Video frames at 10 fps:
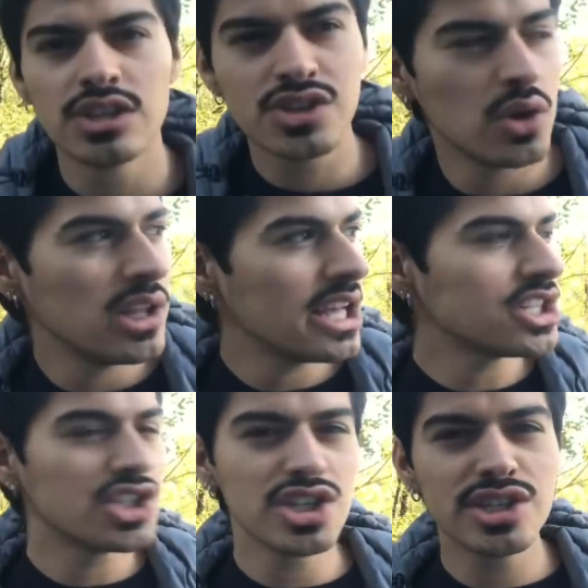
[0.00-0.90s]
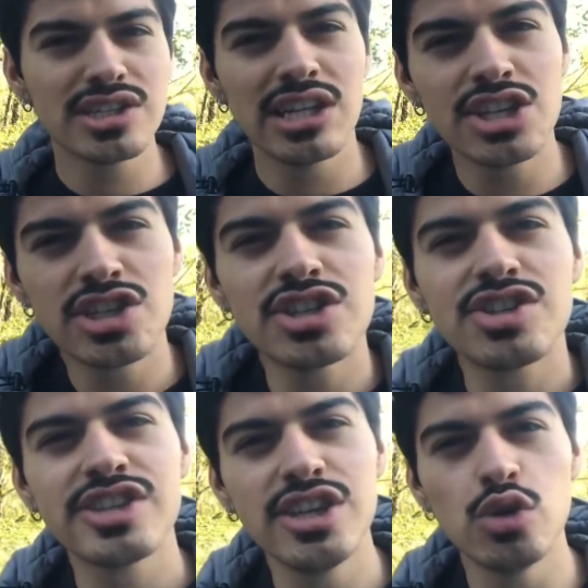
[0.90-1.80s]
so let's just, let's just
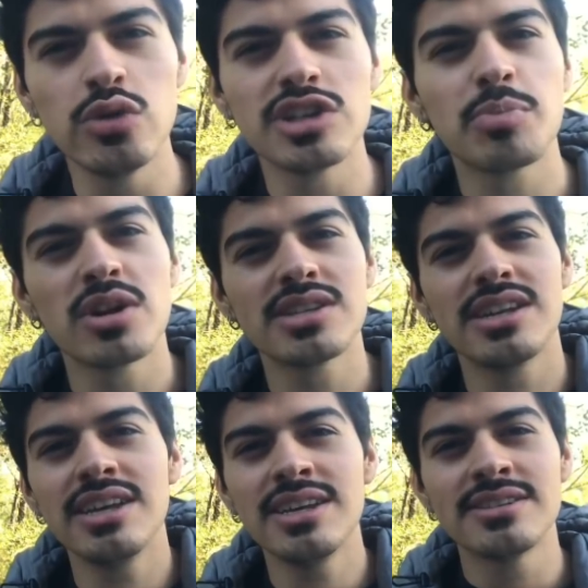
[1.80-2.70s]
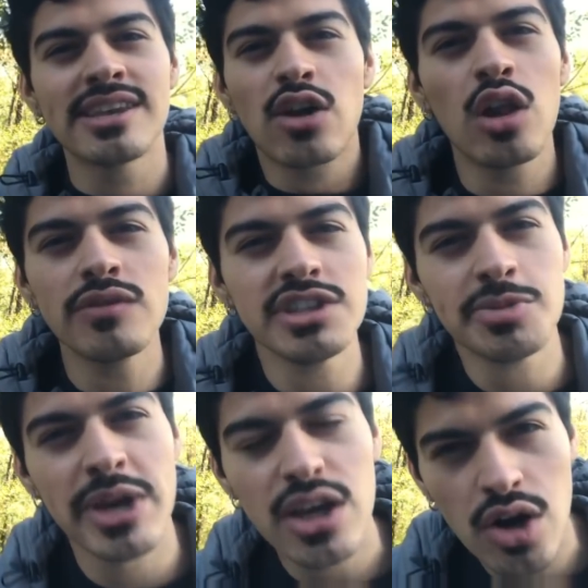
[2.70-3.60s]
see who this person is. Like all of these
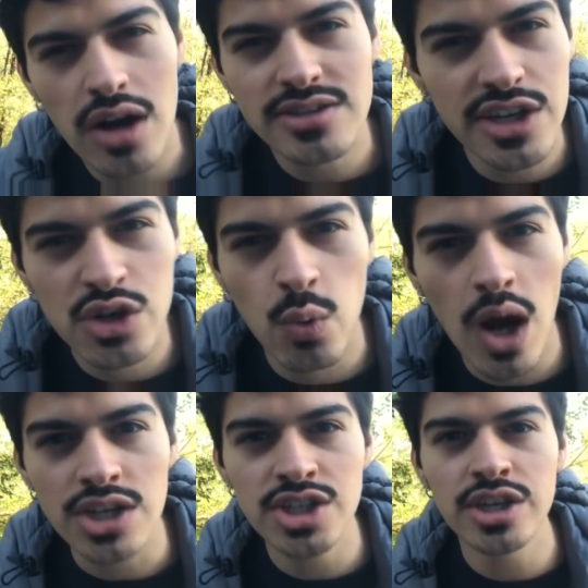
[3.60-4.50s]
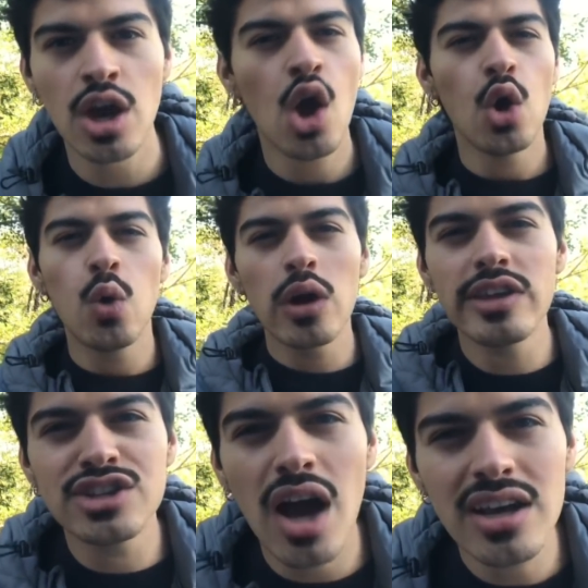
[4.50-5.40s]
pick a cards that you're watching, who are they
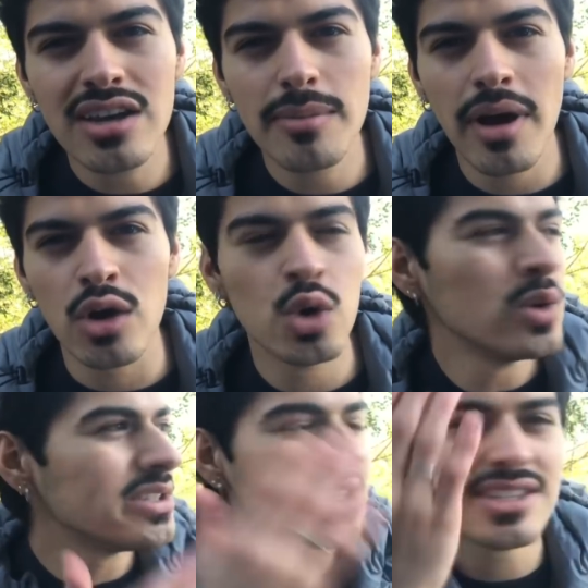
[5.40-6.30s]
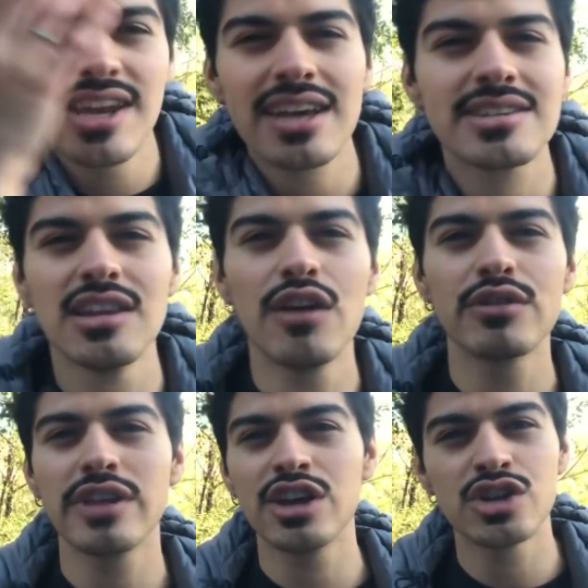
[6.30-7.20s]
talking about? Who is this next lover
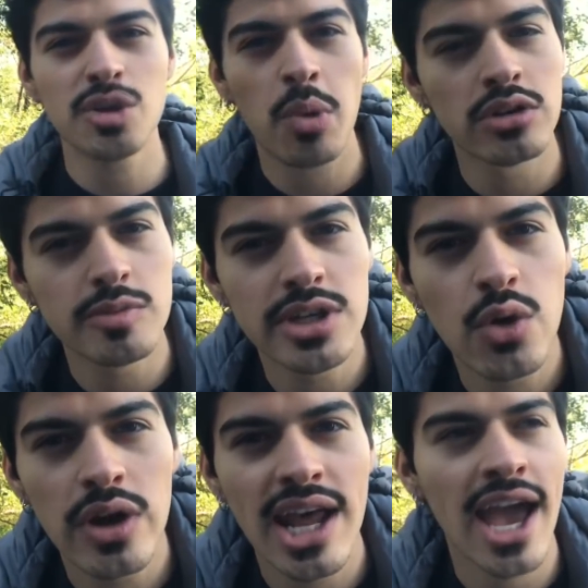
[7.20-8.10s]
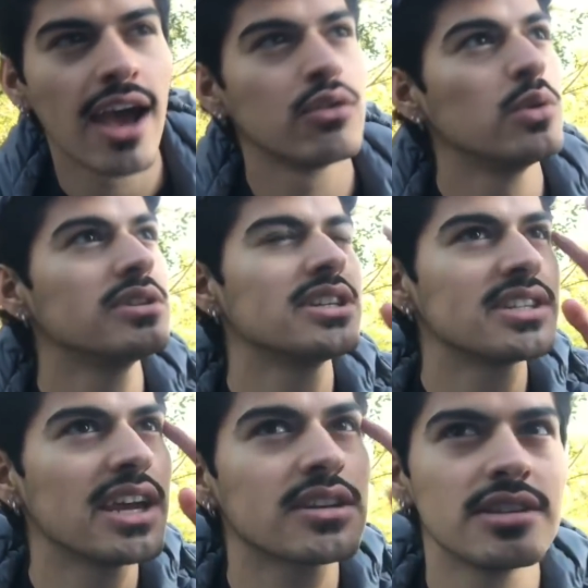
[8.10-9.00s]
that you're supposedly going to have? Who is this
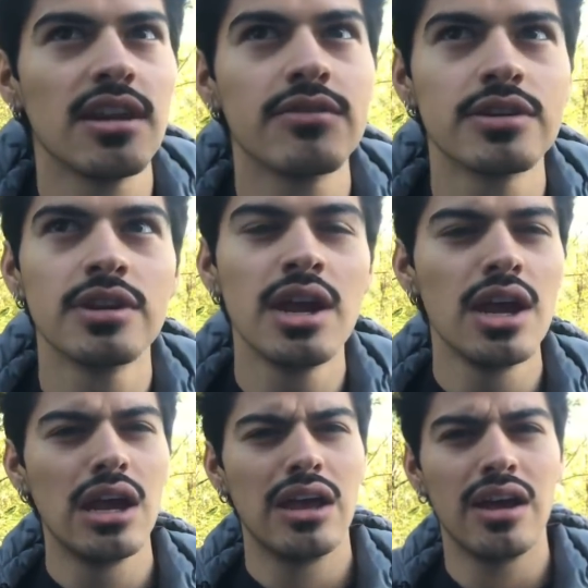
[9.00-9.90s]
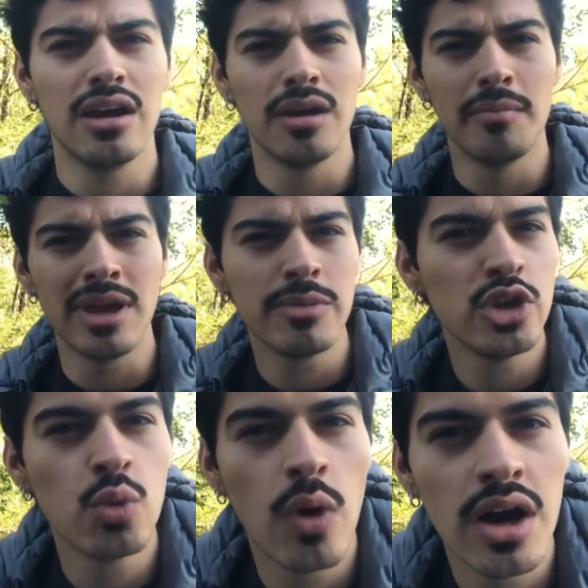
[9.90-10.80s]
next lover uh, maybe
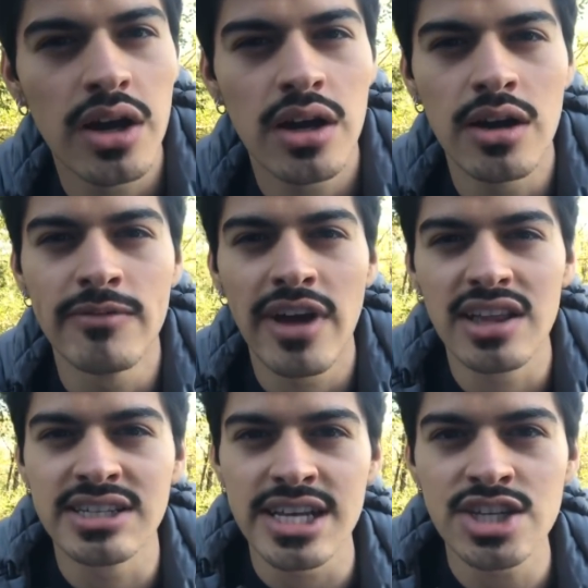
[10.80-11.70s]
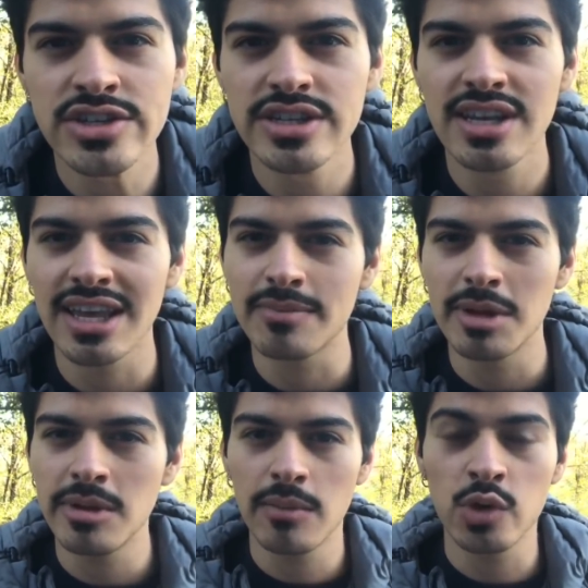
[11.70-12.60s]
you want um, validation like
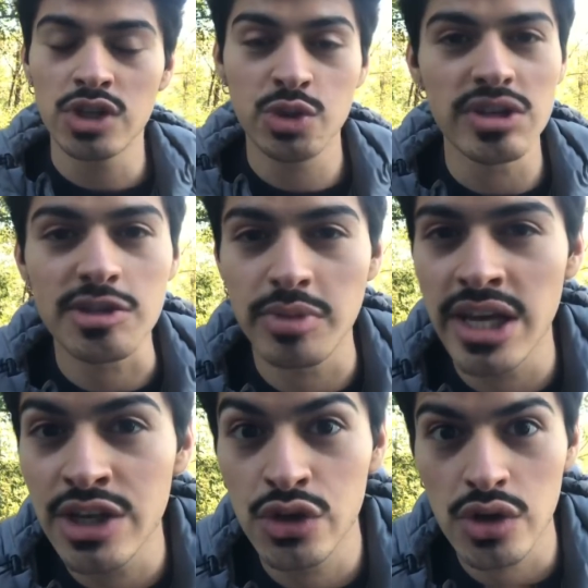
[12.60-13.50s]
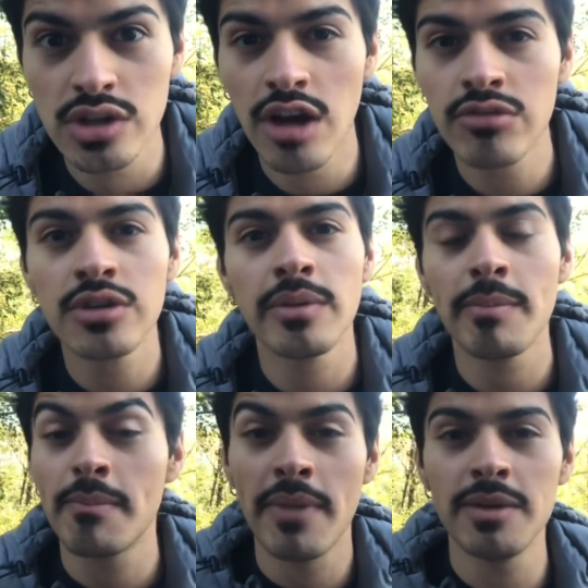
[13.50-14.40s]
maybe i'm going to explain your lover
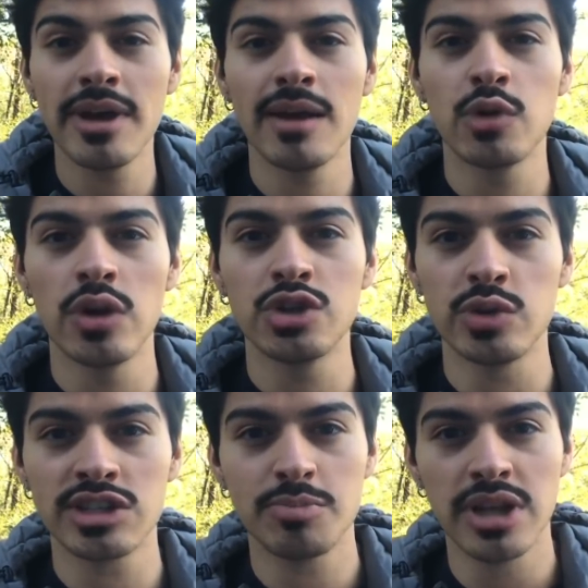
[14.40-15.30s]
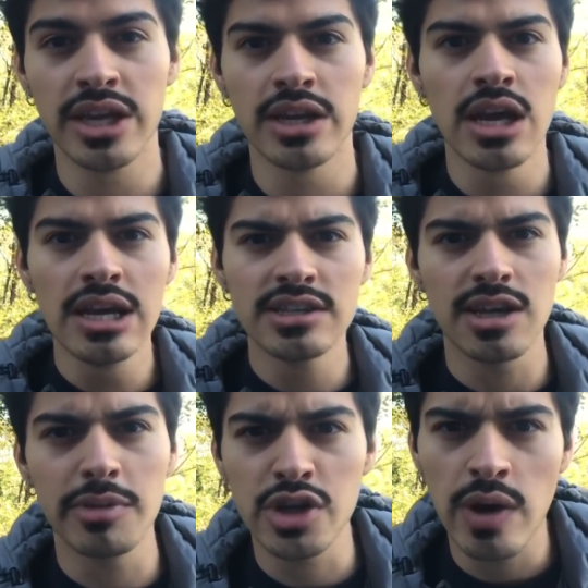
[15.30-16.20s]
maybe i'm going to explain
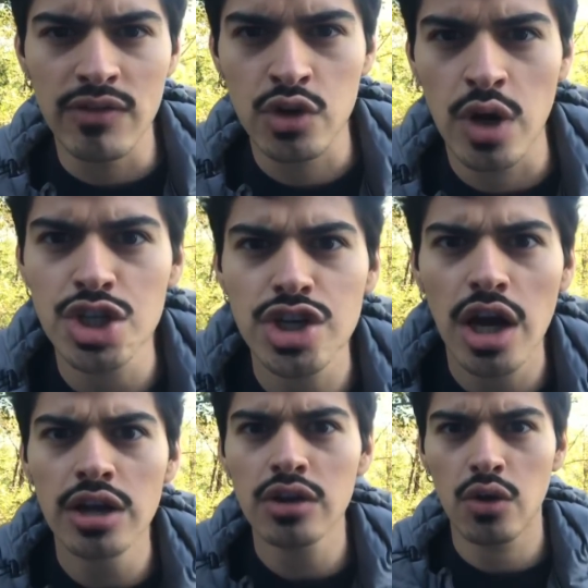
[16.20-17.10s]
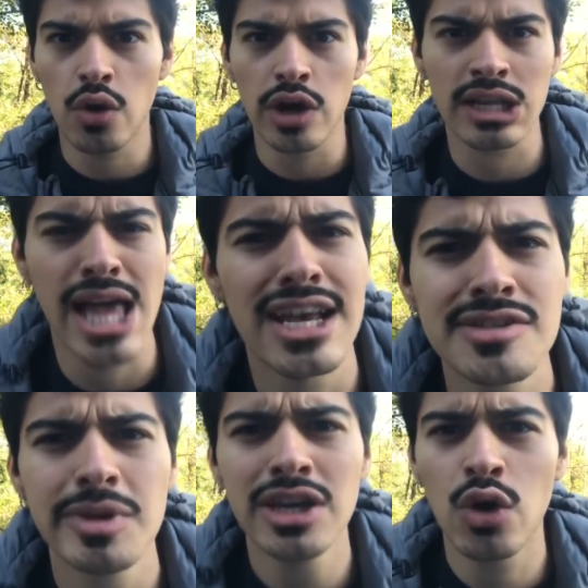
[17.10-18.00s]
somebody you have a crush on or a
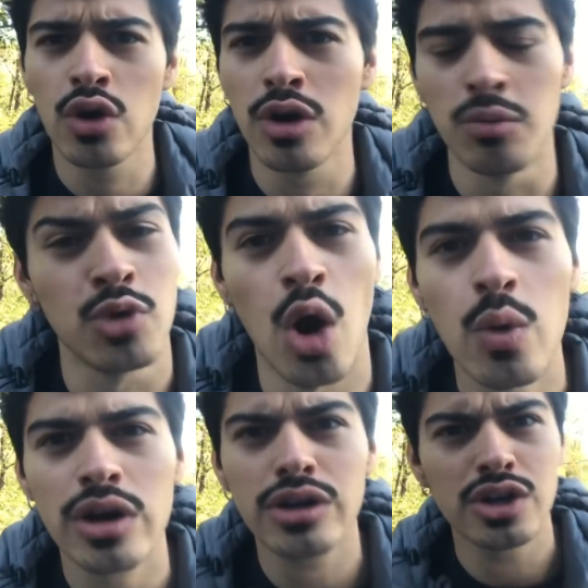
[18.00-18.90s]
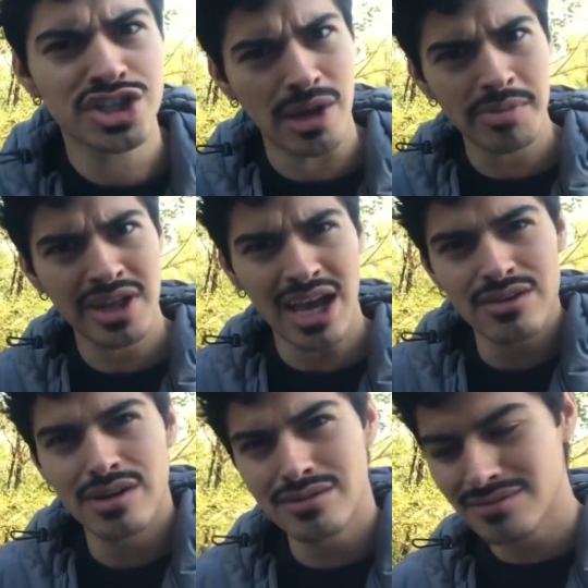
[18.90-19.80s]
classmate or a coworker or something i don't
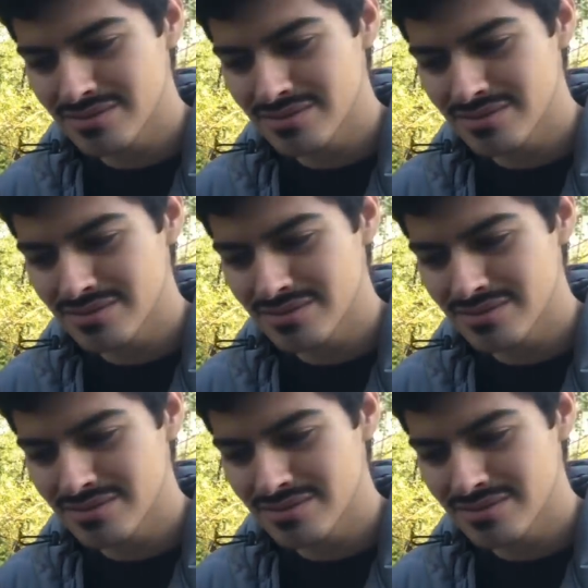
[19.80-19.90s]
know